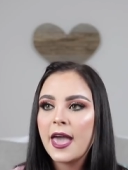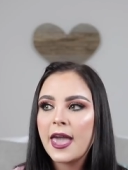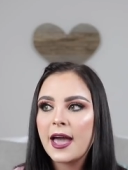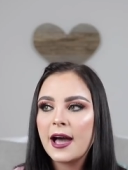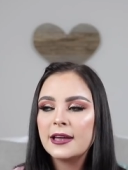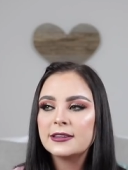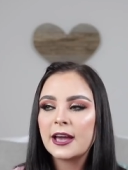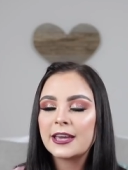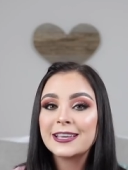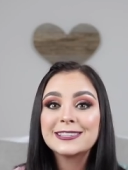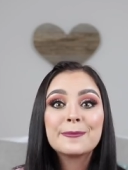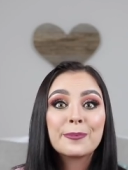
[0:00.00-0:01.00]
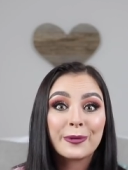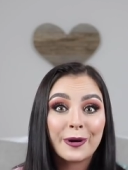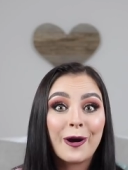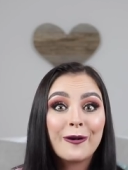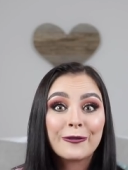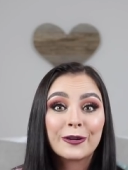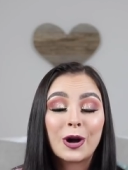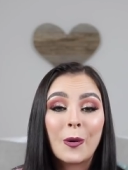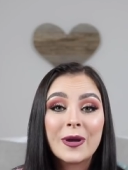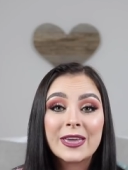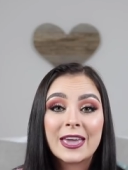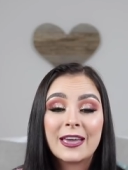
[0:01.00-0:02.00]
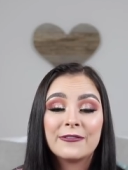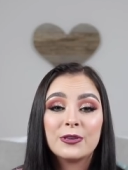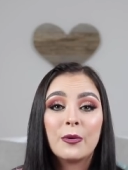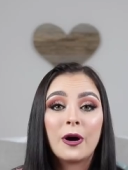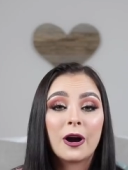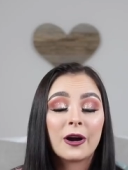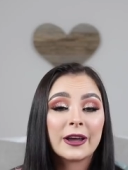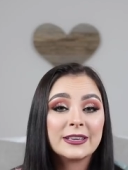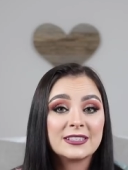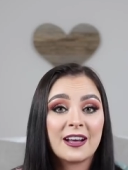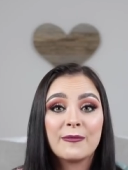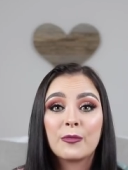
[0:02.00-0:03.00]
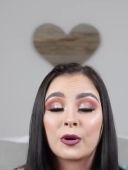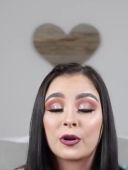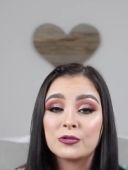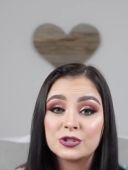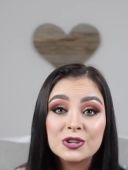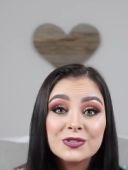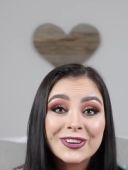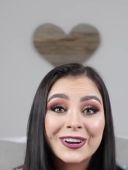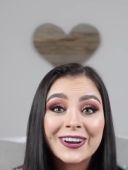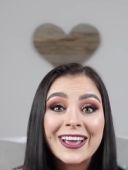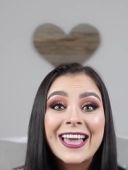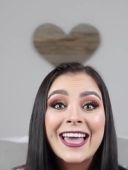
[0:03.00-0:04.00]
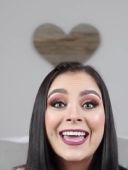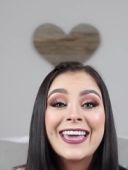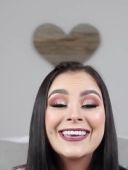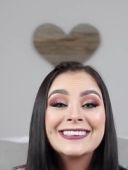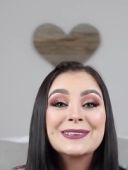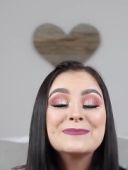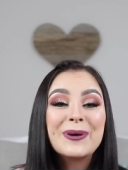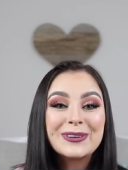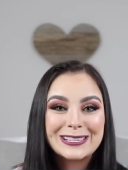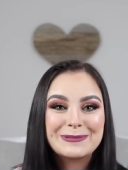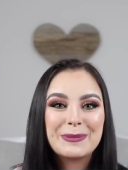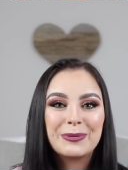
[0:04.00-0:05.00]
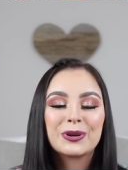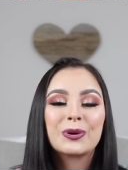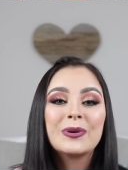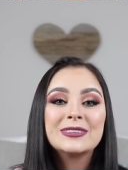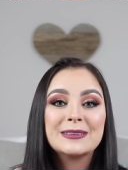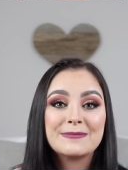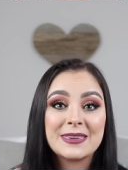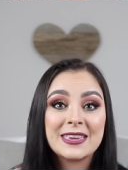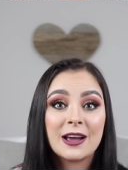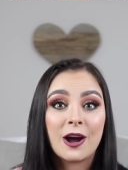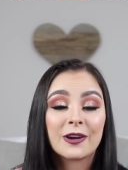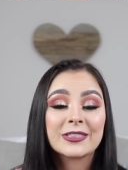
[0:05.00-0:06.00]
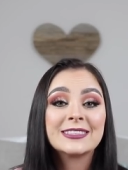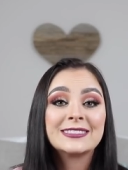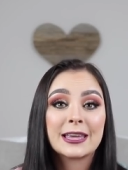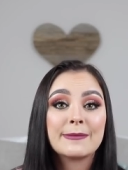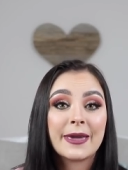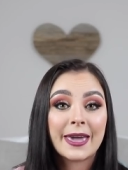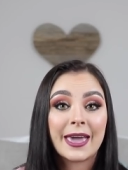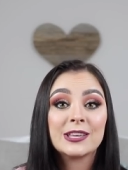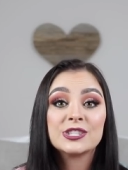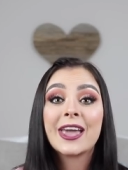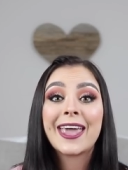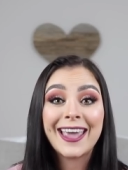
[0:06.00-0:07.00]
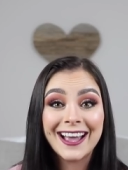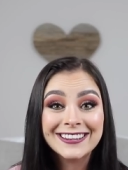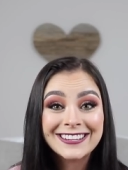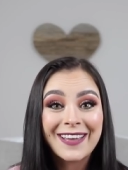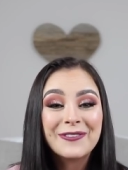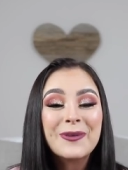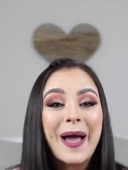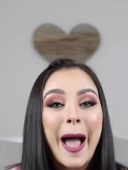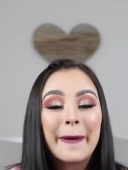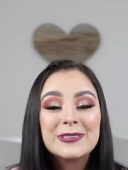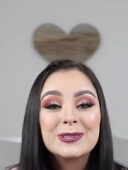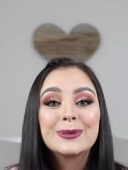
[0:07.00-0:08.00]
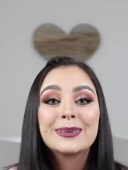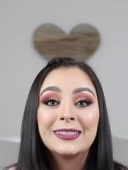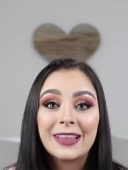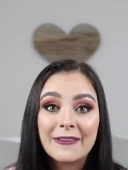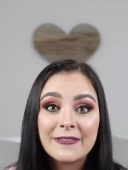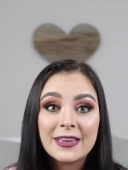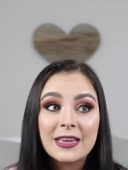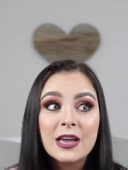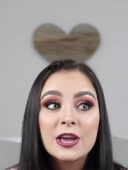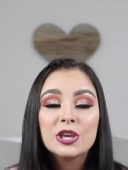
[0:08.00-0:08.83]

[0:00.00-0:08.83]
And I guess a pro for going if you are a sophomore or a junior is most of the people you're going to meet are the same age, and if you absolutely love it,